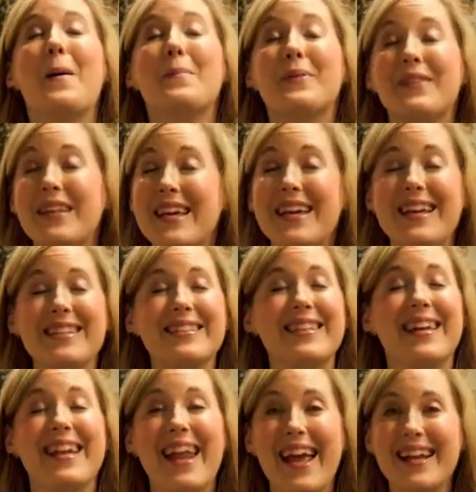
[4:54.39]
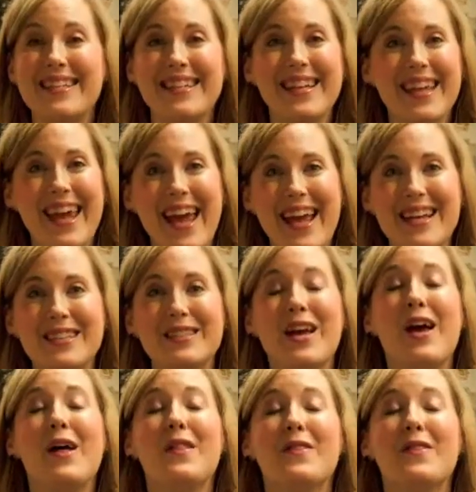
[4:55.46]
please connect in CASE.